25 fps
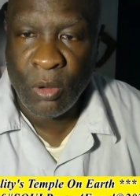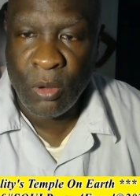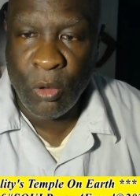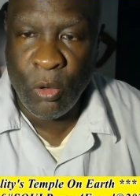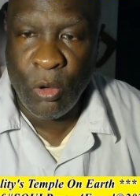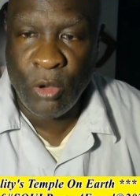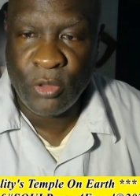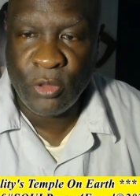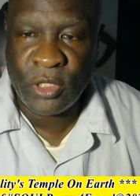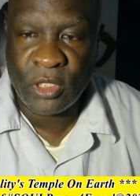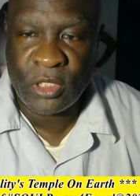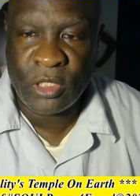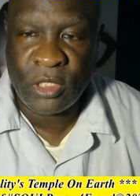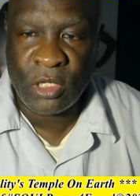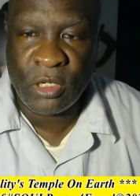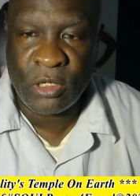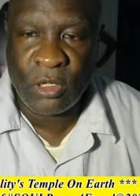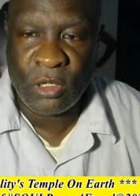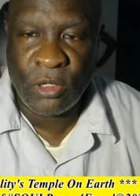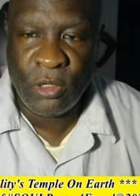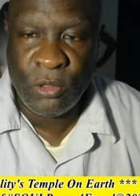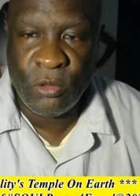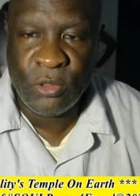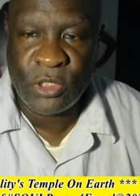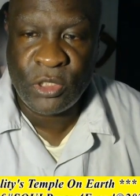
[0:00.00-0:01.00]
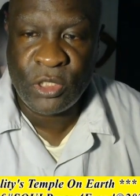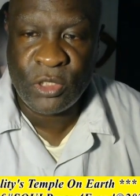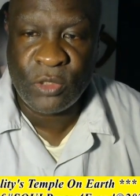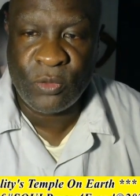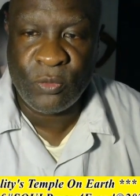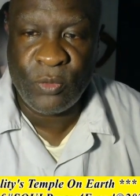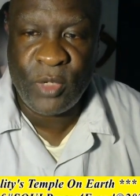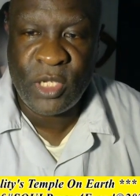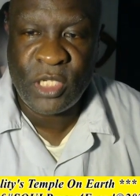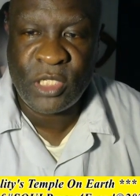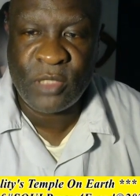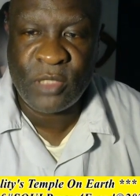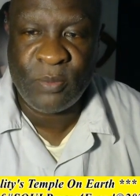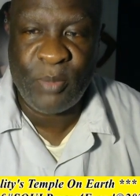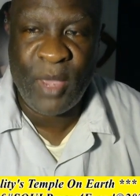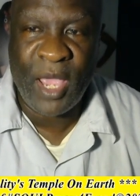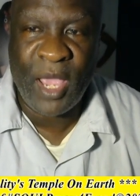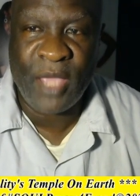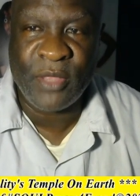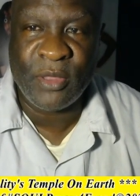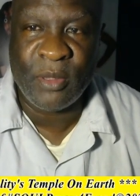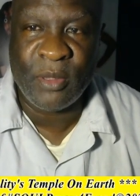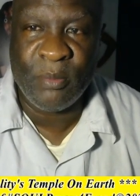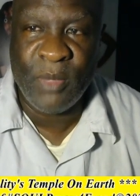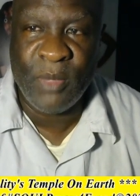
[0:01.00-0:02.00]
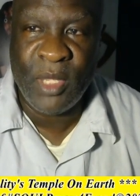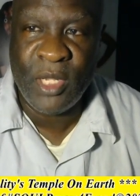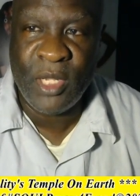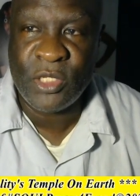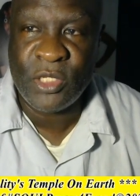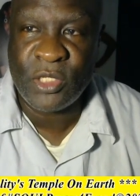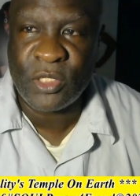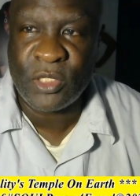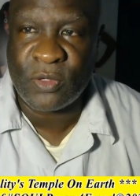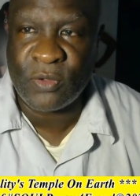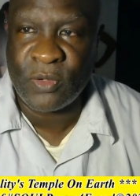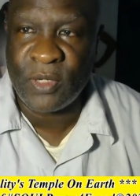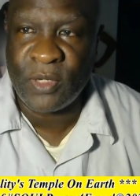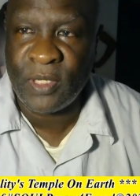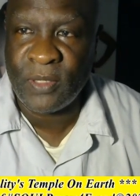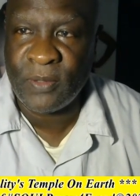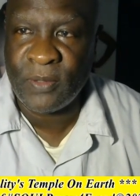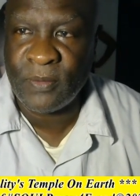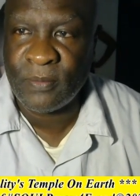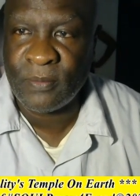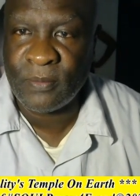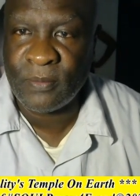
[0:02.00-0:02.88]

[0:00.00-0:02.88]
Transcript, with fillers: or the conclusions reached by the ministry